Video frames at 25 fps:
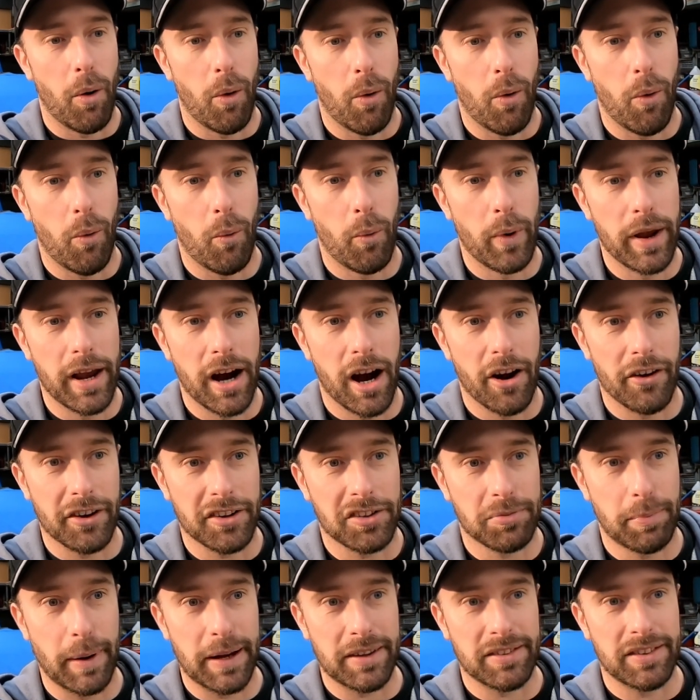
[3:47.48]
We are
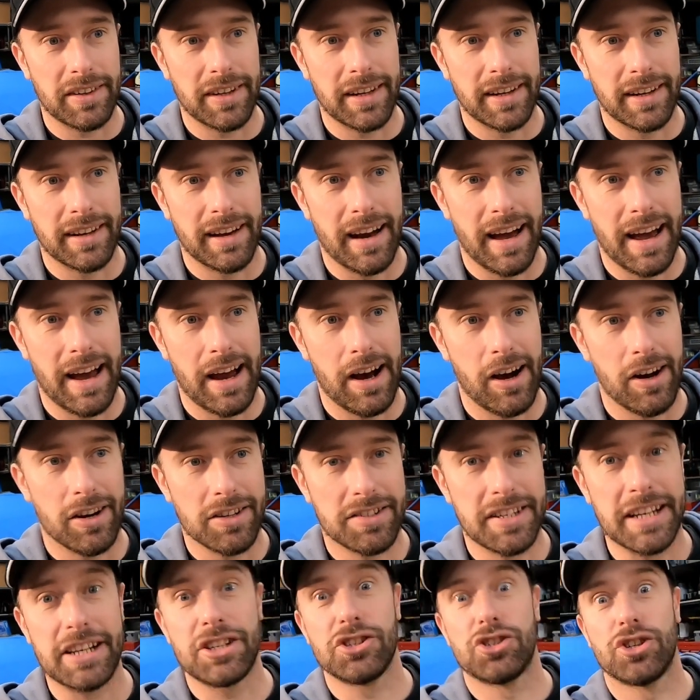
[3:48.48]
expecting our
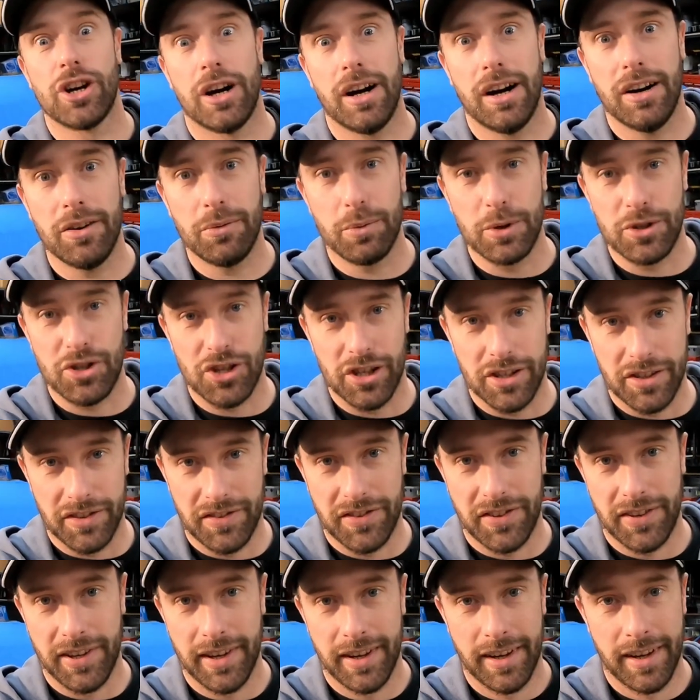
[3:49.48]
second child, which
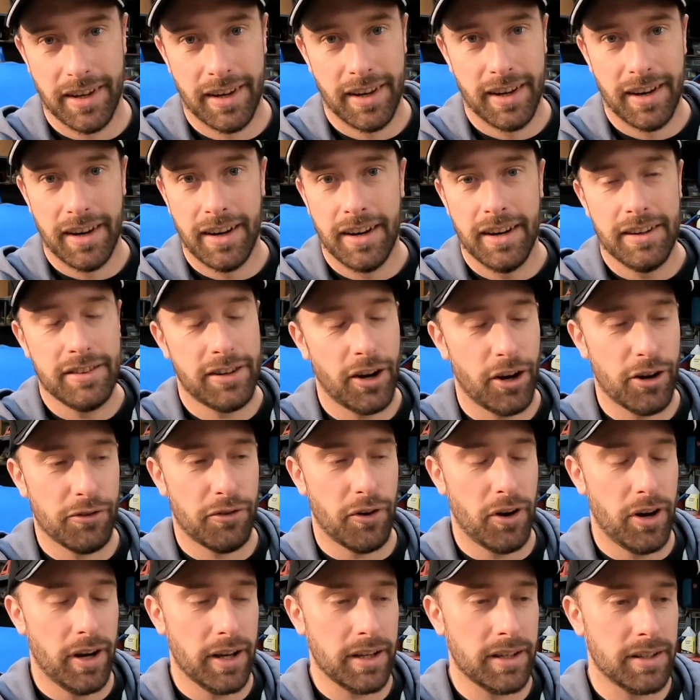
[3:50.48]
is
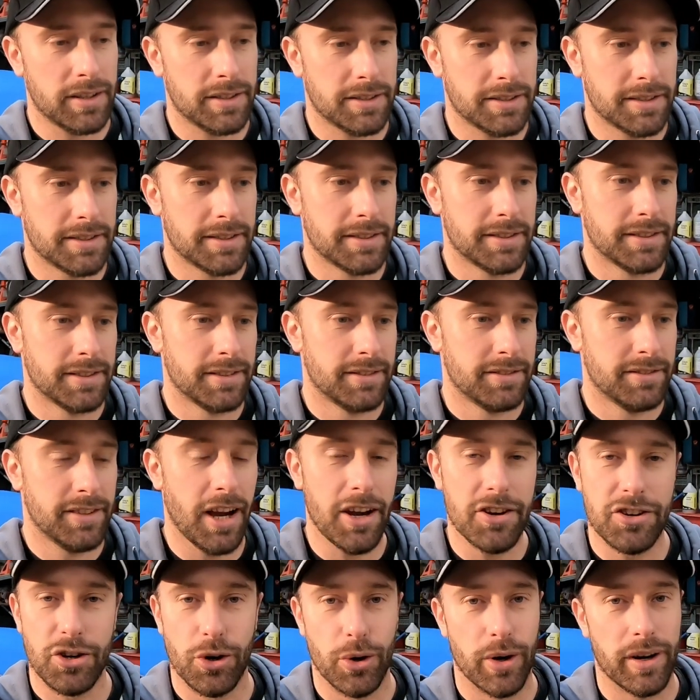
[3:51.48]
terrifying.
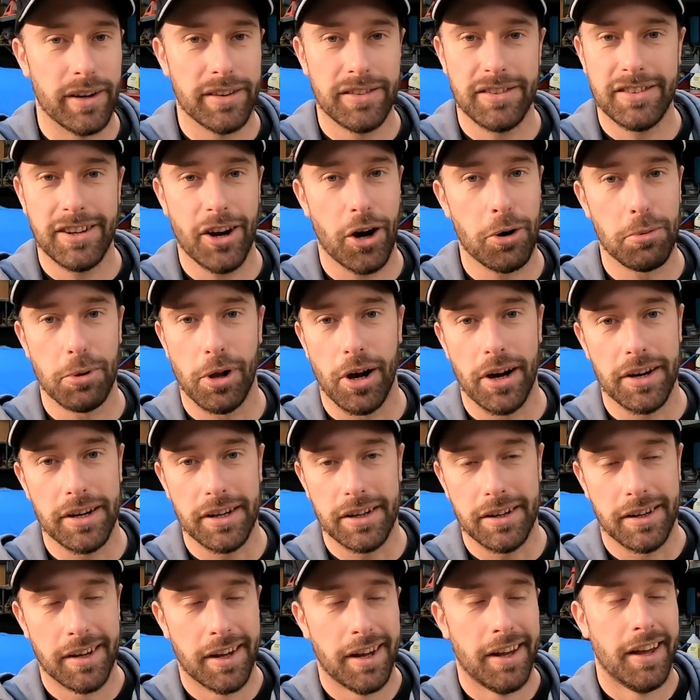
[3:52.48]
Don't do it. It's a terrible
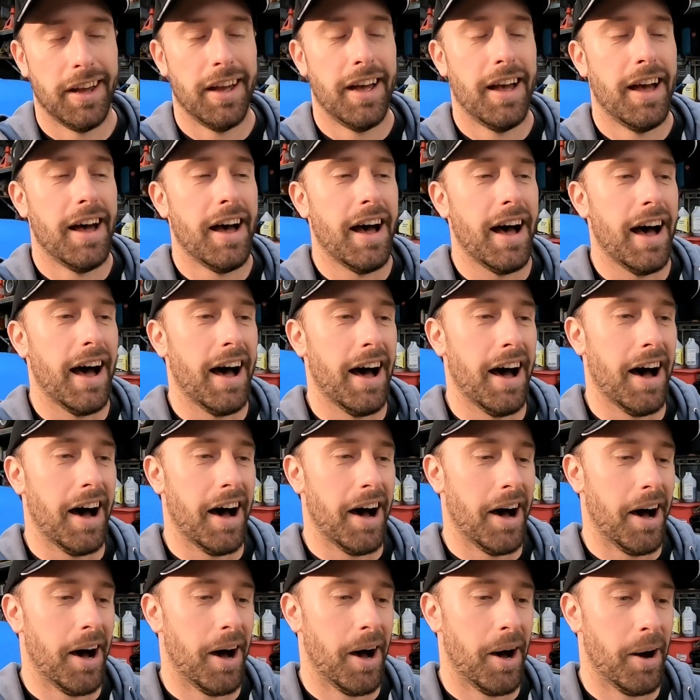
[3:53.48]
idea.
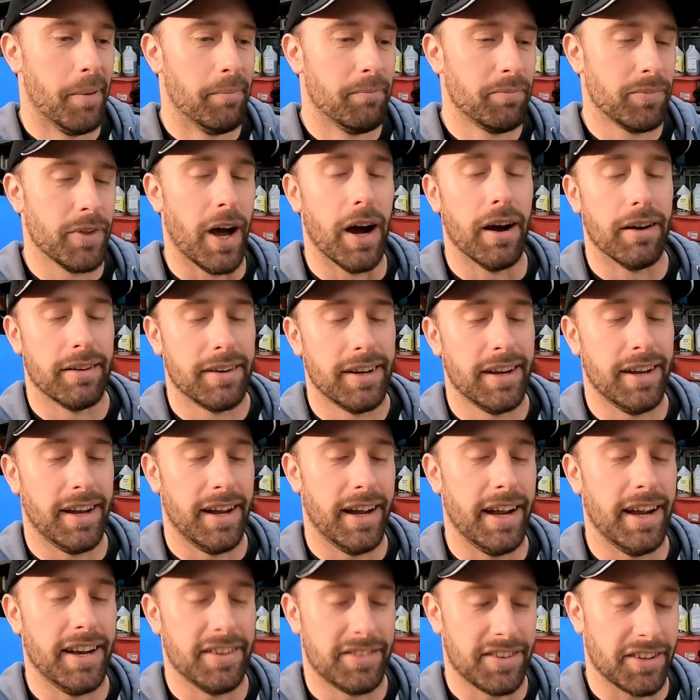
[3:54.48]
No,
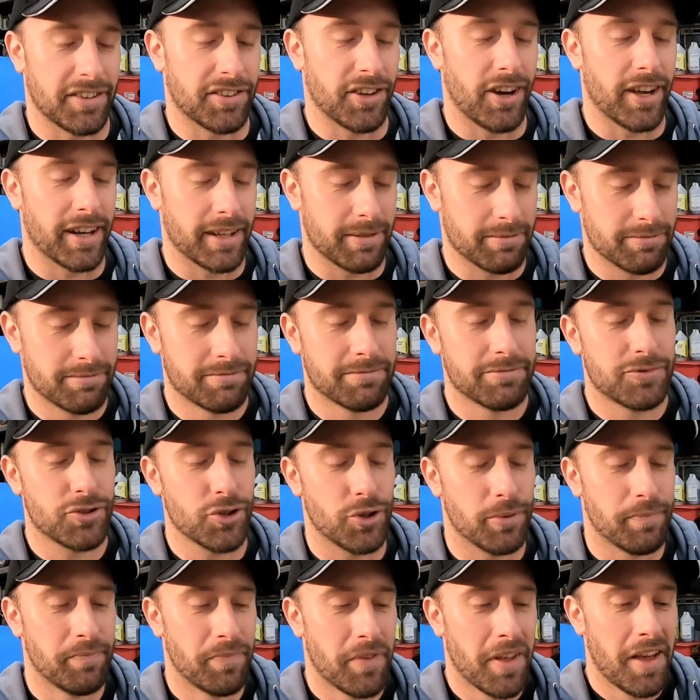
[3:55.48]
it's exciting,
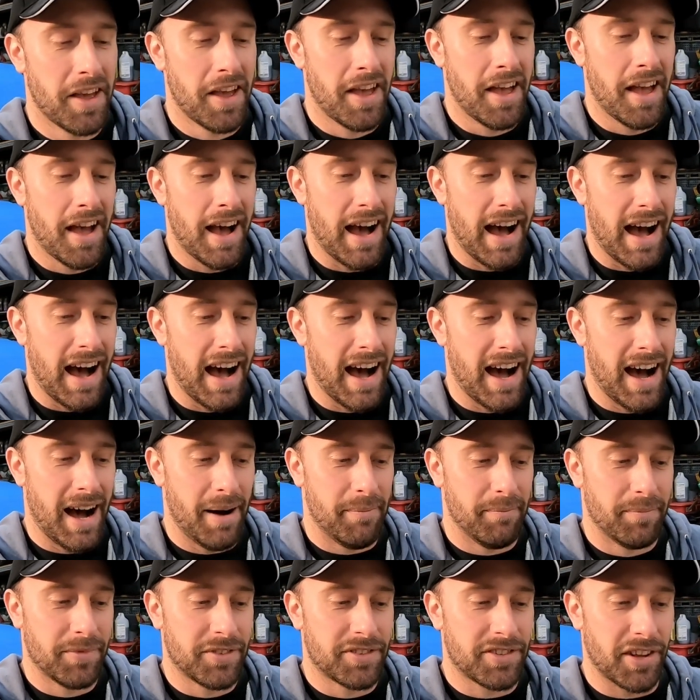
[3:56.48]
sure.
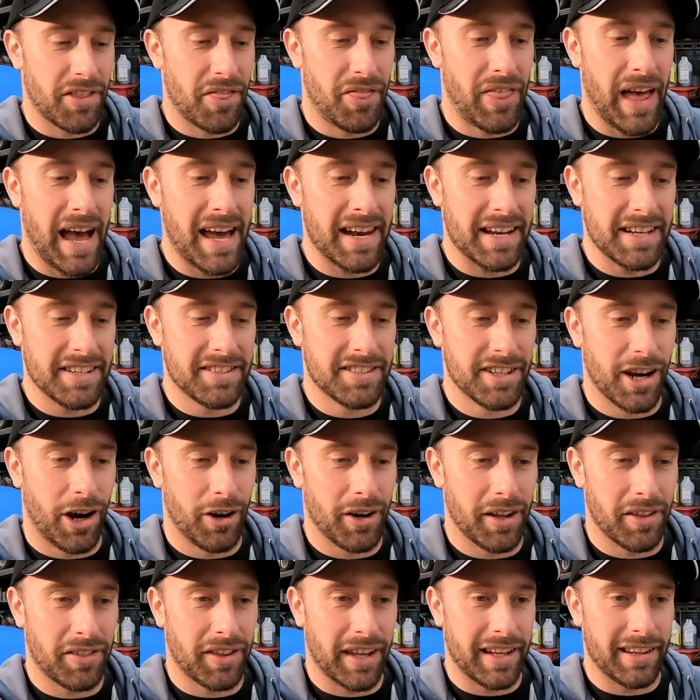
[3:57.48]
So that is the
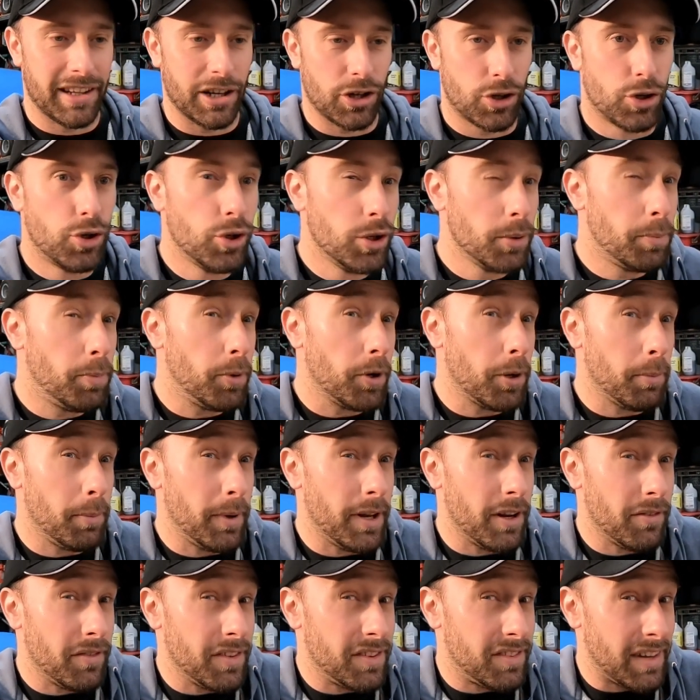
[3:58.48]
only thing that could put a
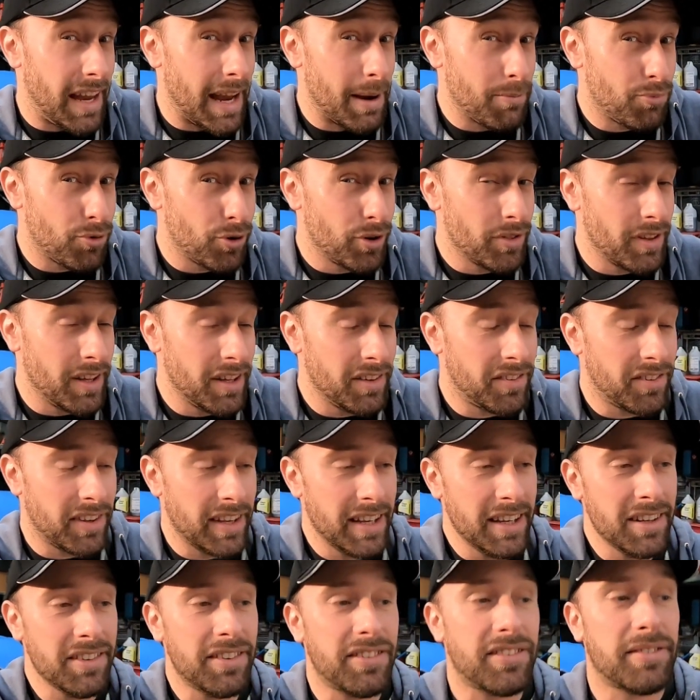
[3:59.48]
bit of a damper on these
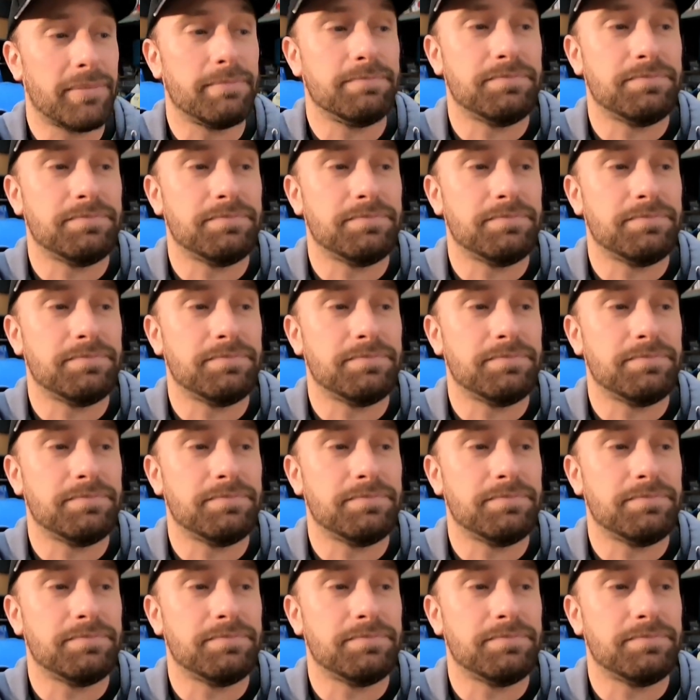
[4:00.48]
things.